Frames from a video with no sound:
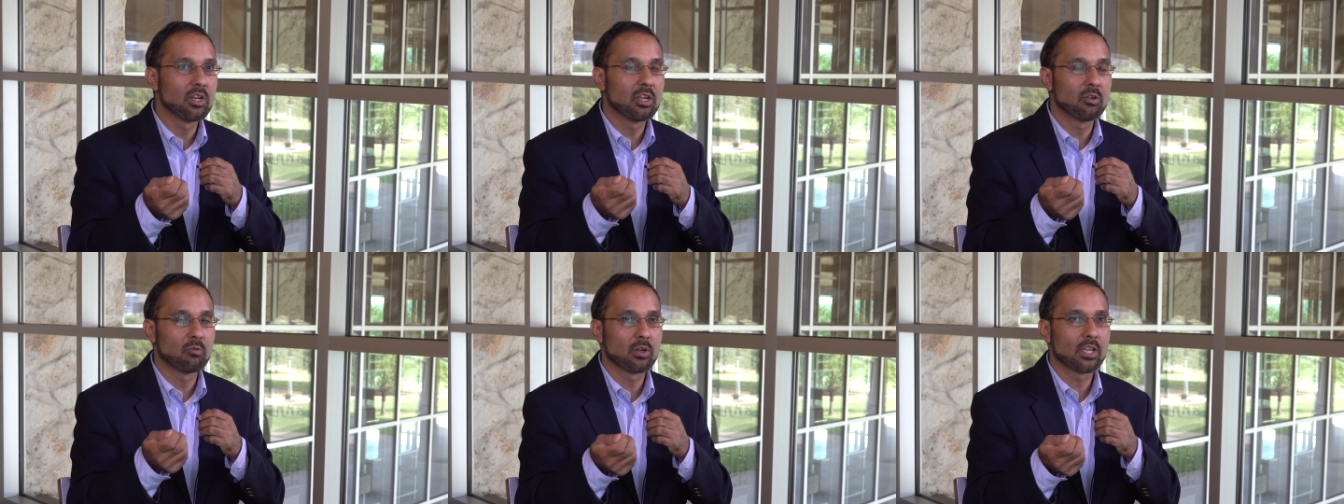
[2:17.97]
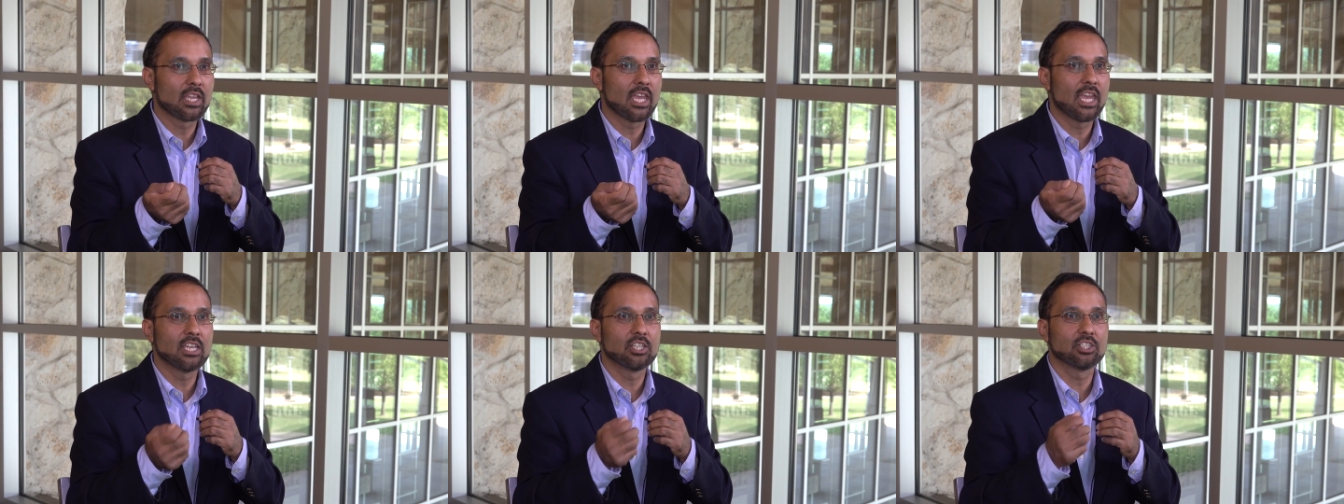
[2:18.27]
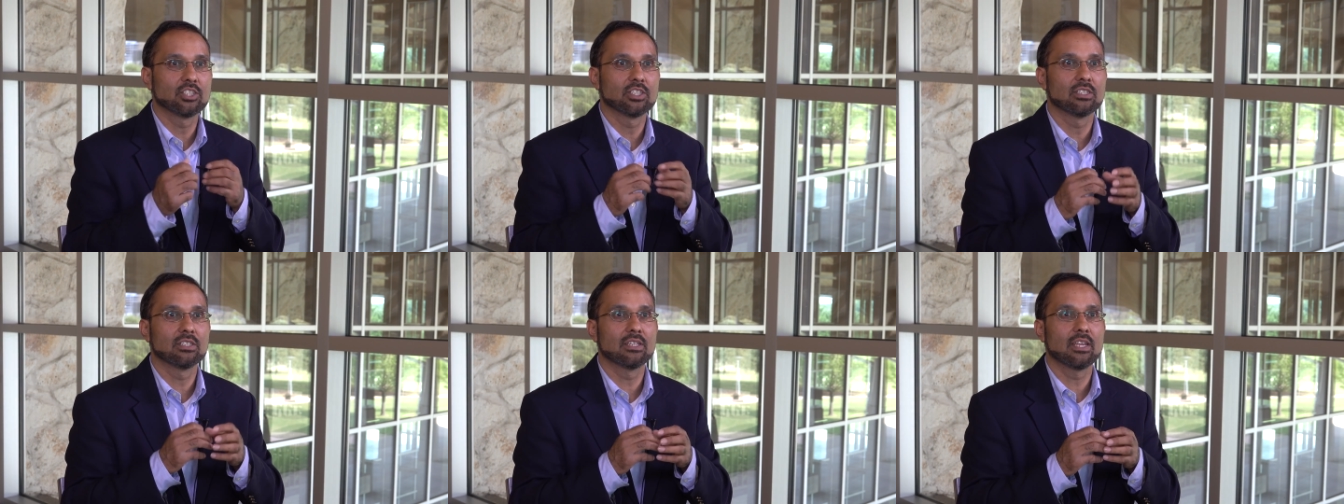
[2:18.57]

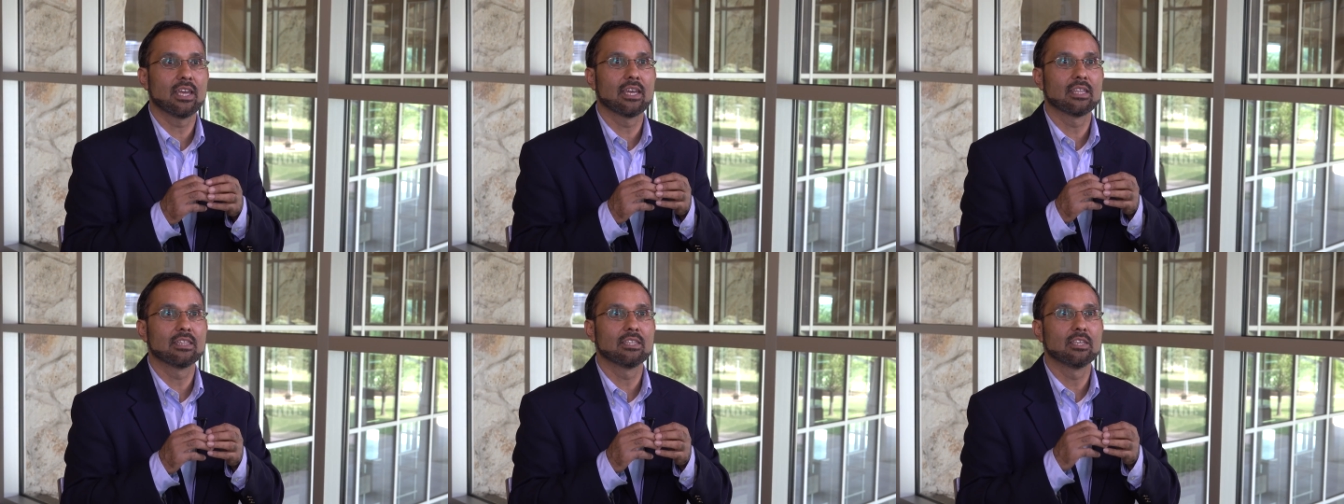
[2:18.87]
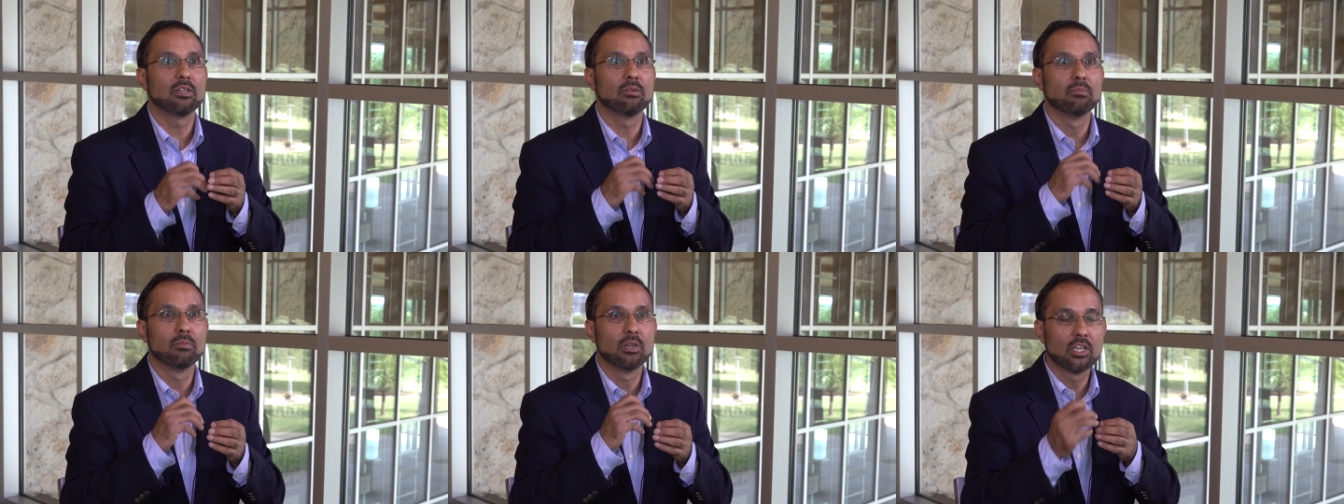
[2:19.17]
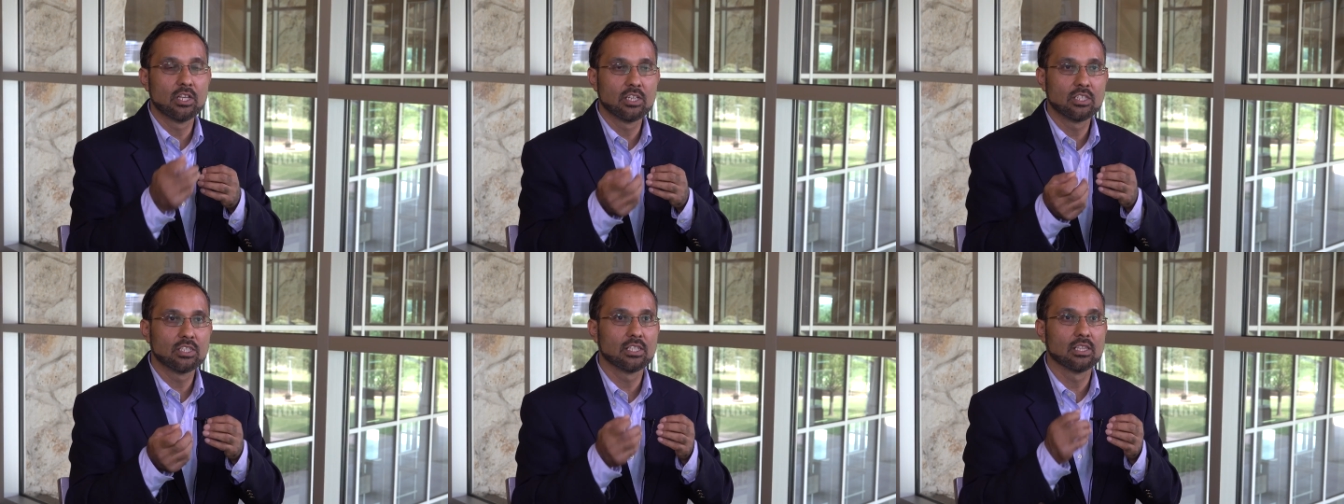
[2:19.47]
irrigation and the
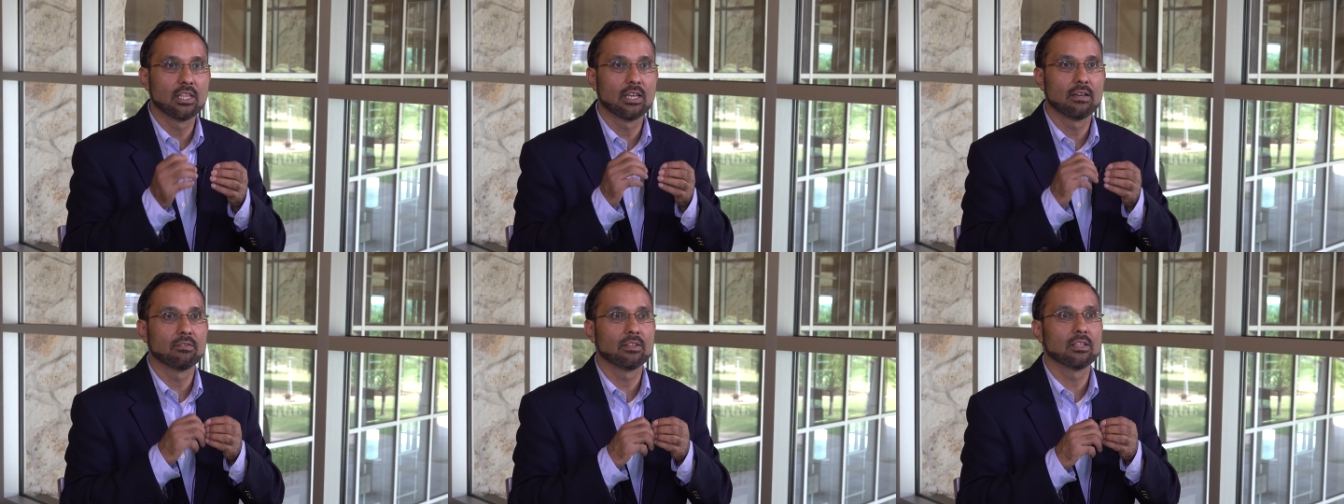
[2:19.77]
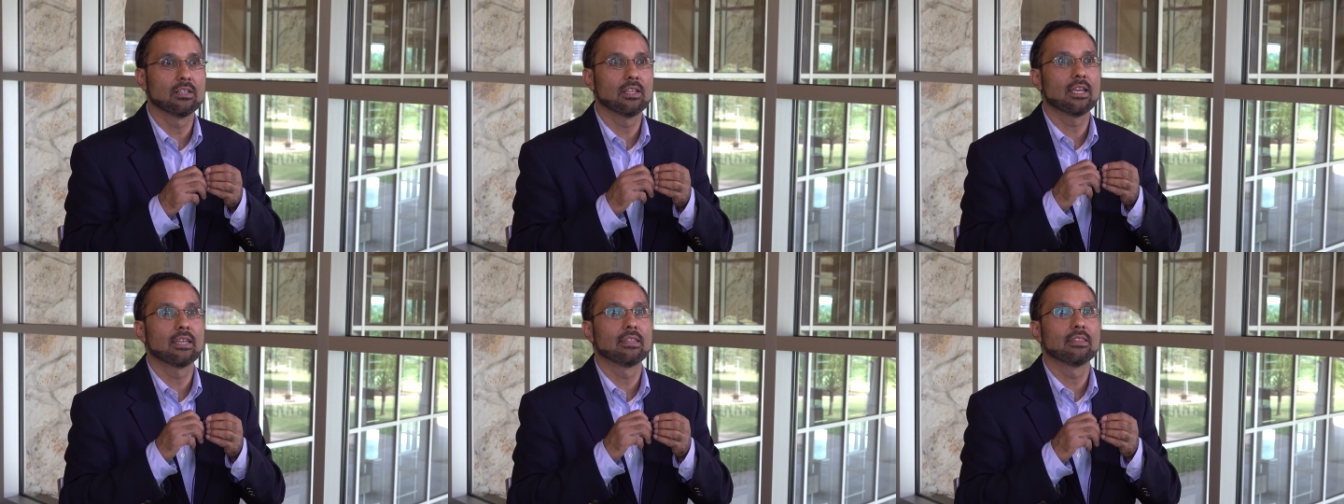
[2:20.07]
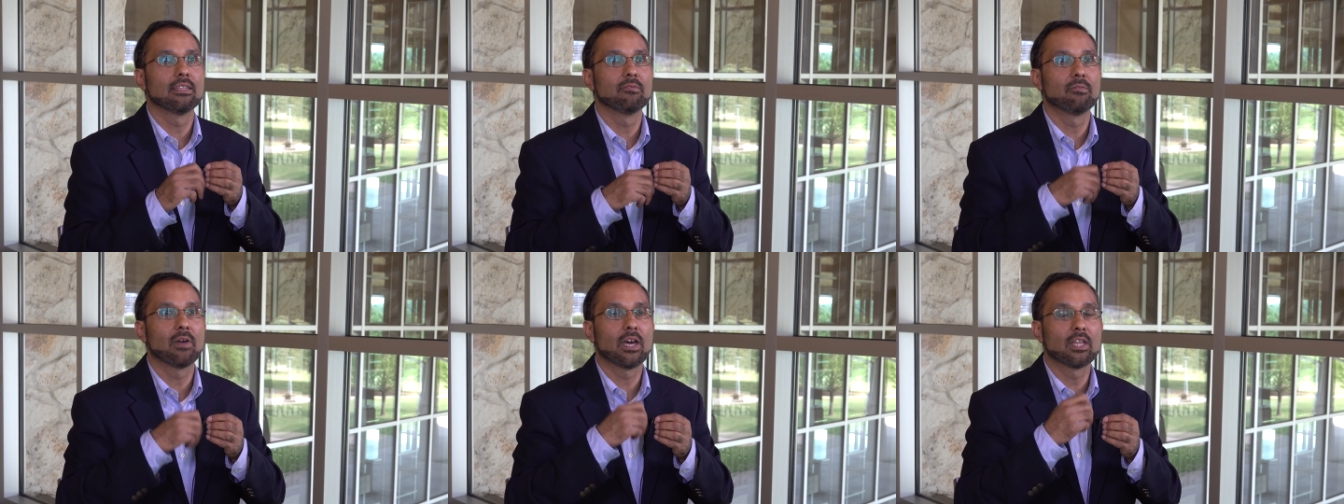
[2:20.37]
humidity level
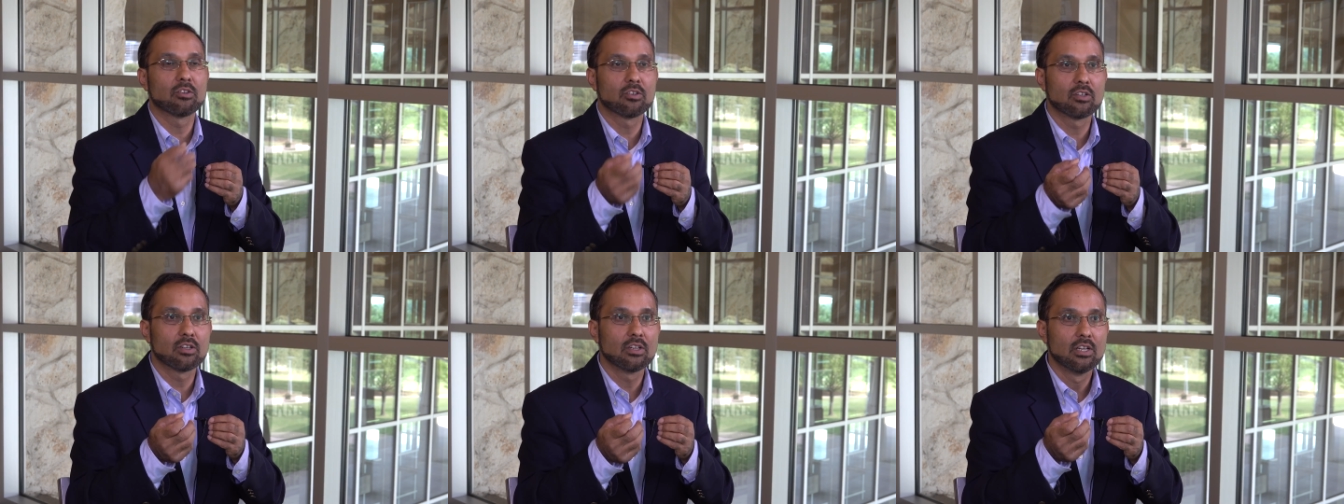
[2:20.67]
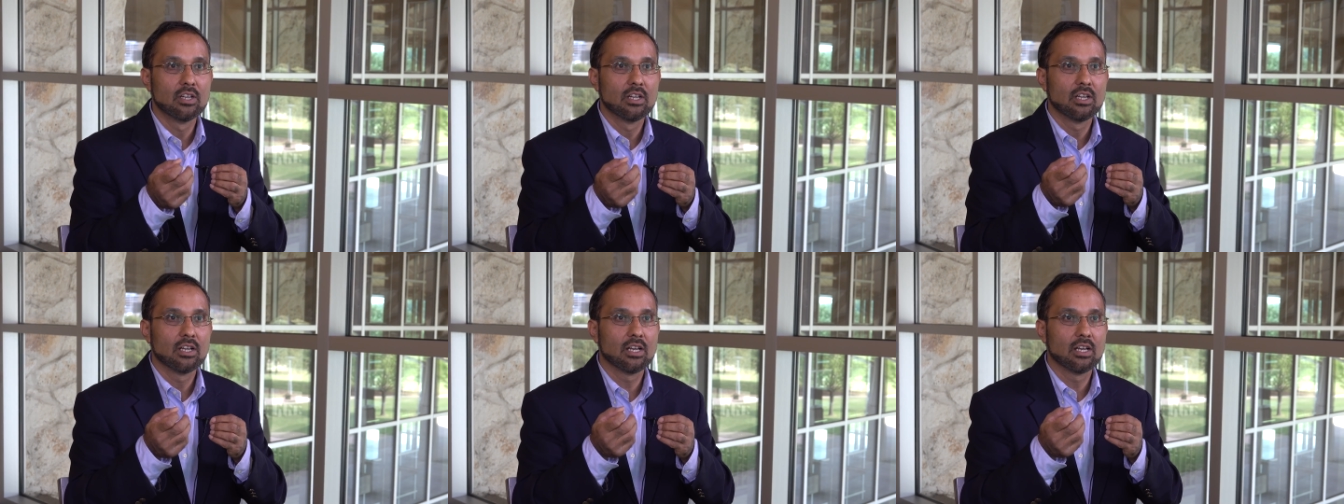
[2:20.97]
and the weather,